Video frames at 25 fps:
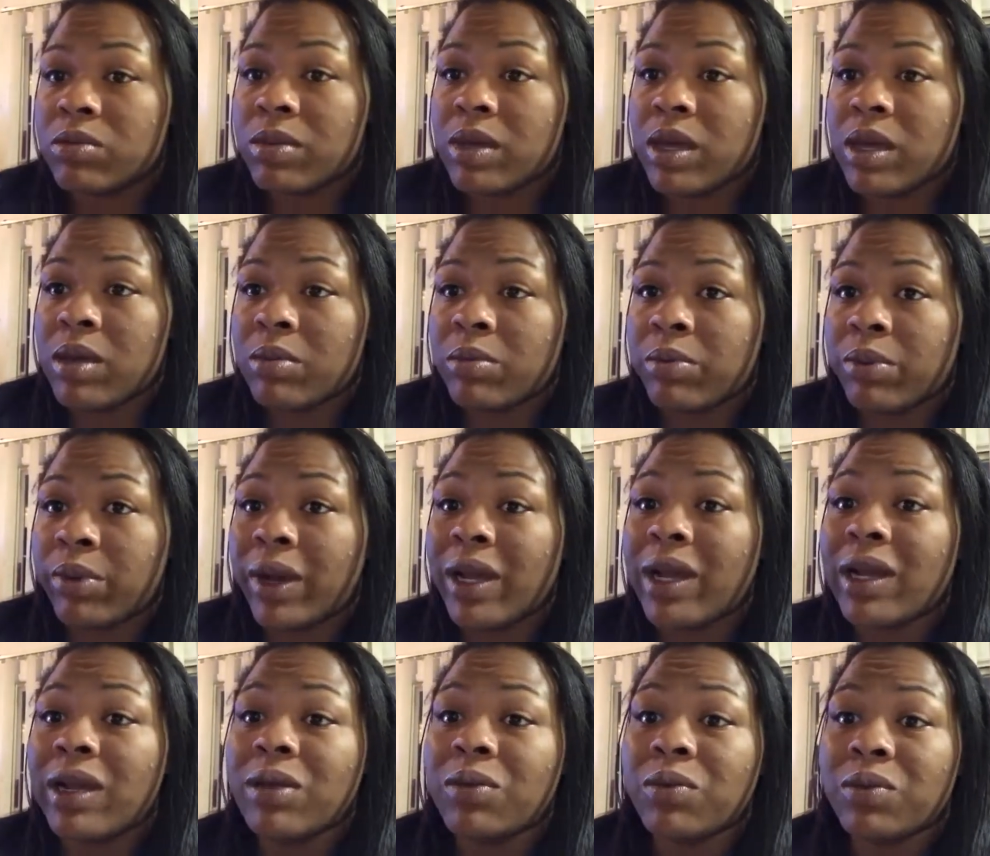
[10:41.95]
Me,
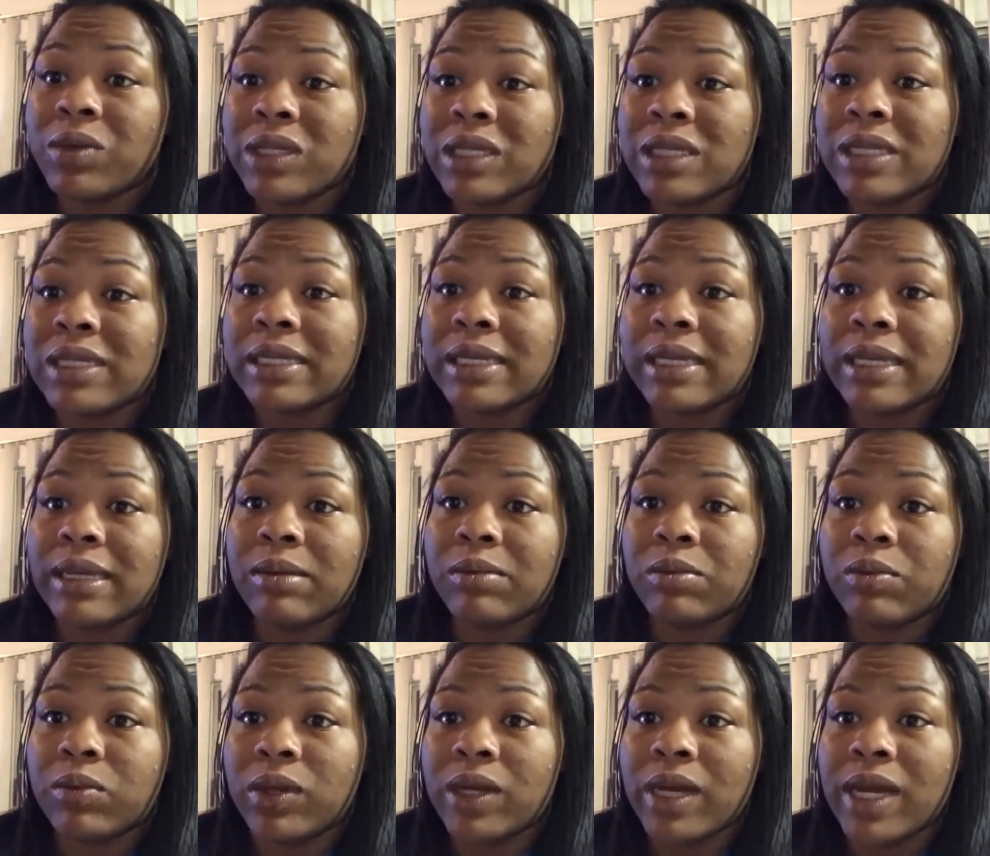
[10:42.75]
Braylon was
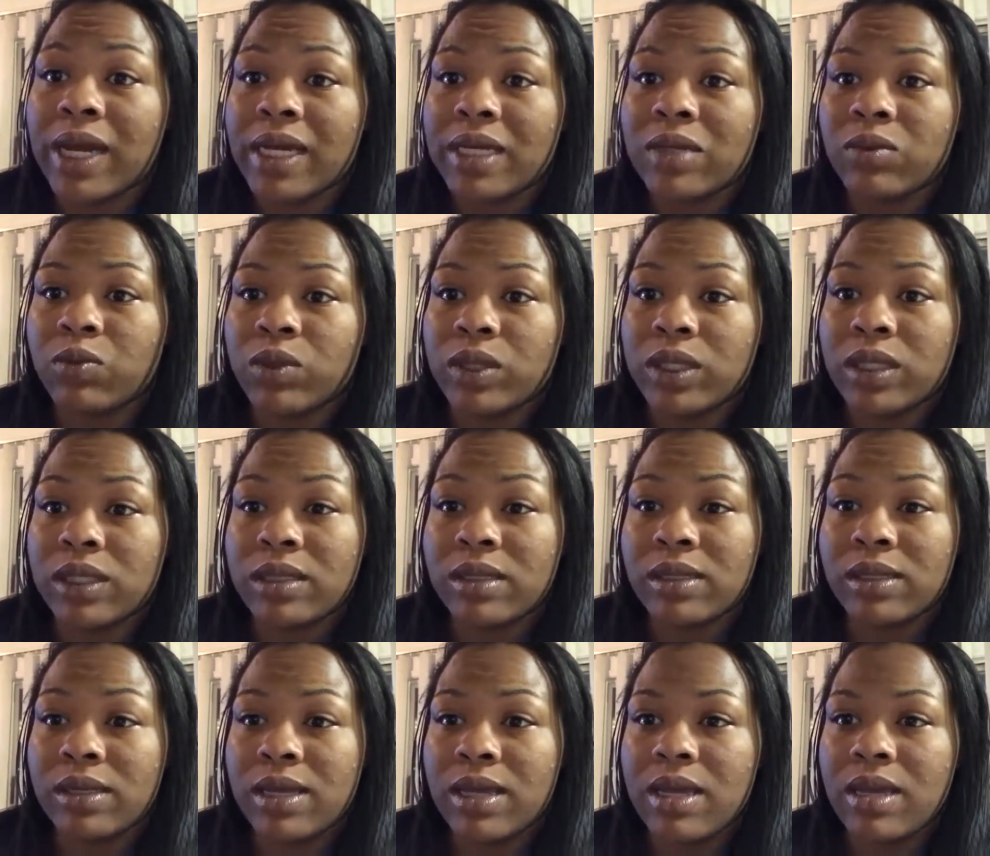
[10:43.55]
asleep when I went to
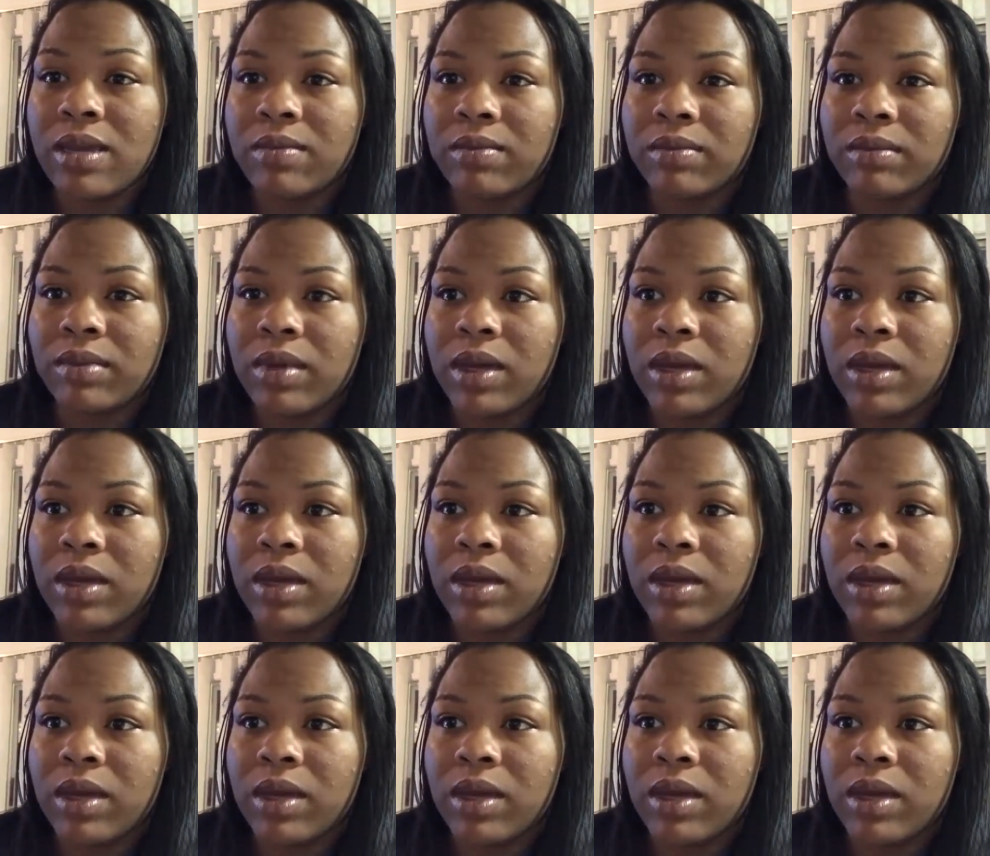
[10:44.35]
sleep,